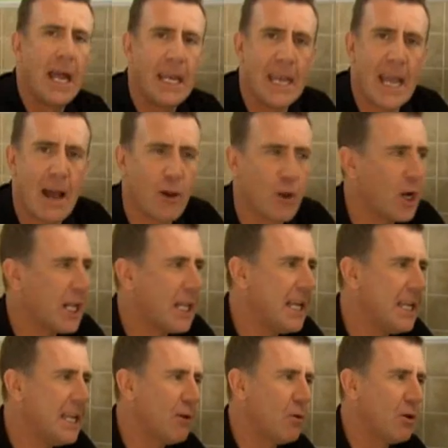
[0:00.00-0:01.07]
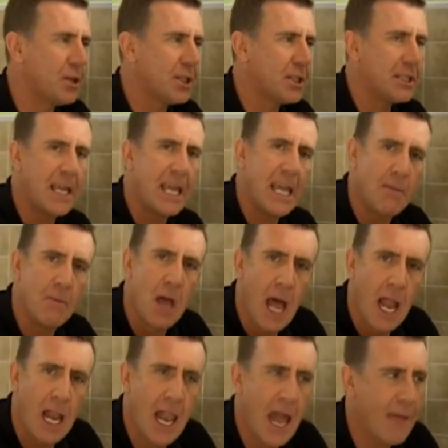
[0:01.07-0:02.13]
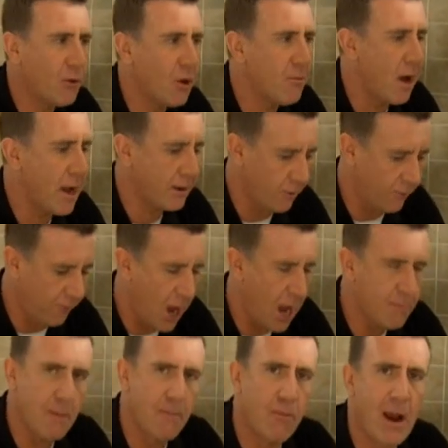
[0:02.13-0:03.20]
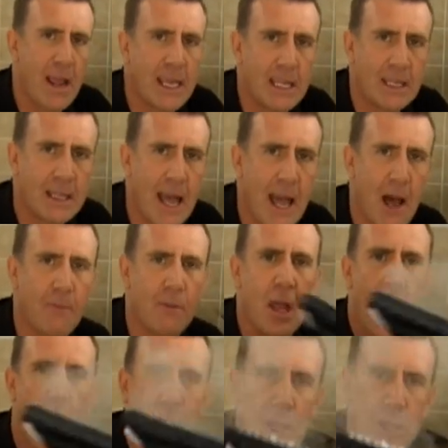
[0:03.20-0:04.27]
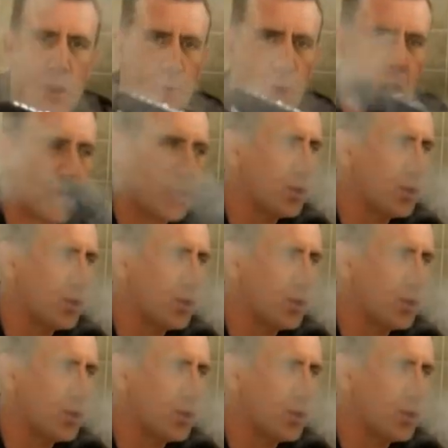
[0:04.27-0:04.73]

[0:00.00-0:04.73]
Now you're cleaning with steam. Let the microfiber break it down, and then you've got the